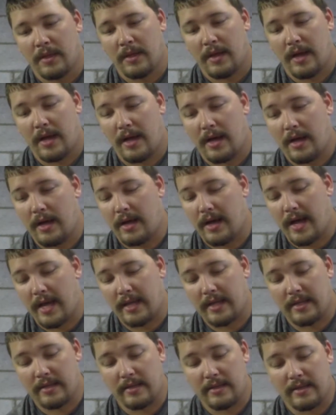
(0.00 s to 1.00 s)
I
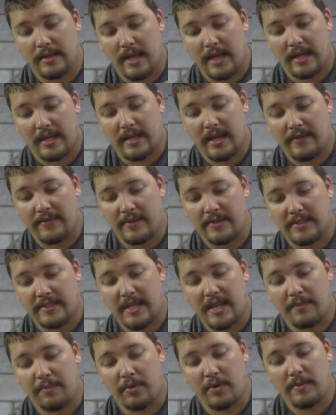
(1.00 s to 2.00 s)
can have it
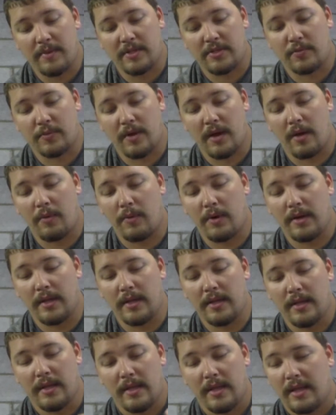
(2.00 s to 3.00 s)
set pretty much where I want
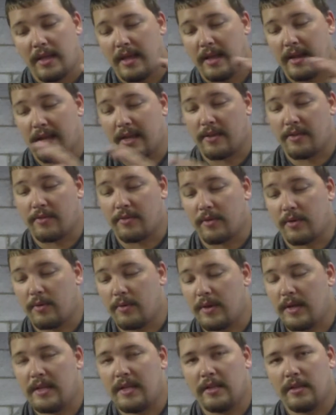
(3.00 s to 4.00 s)
it, and I can throw
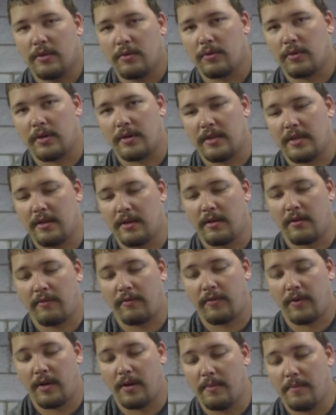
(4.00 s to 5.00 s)
any lure on here
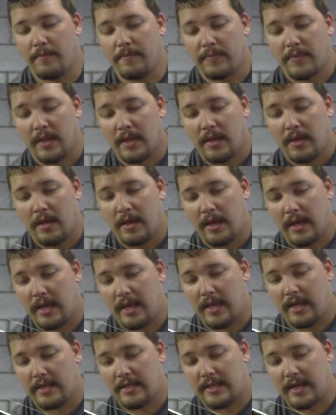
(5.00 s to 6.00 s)
from
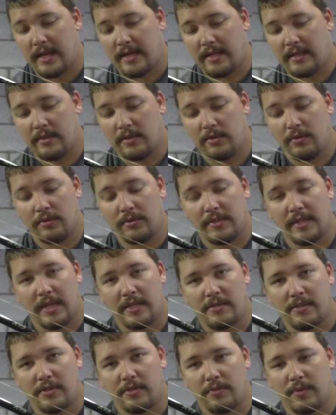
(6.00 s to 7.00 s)
a tiny little
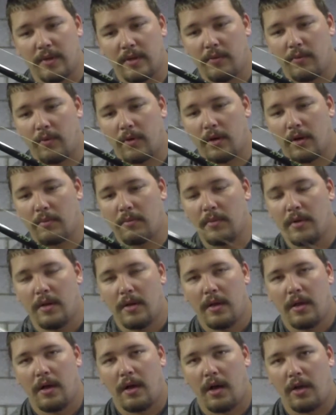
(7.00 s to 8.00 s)
Texas rig worm
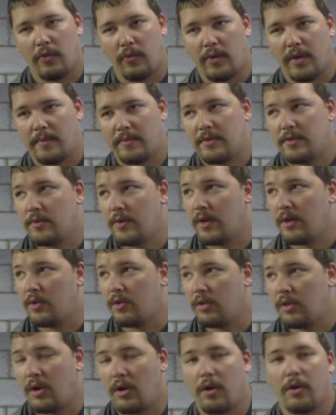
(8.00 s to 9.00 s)
all the way up to a
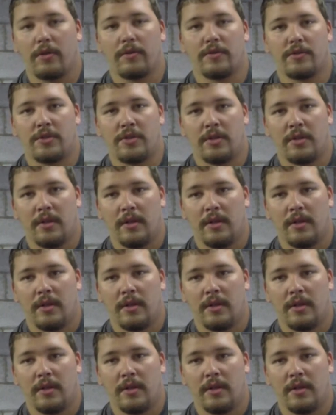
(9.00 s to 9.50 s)
large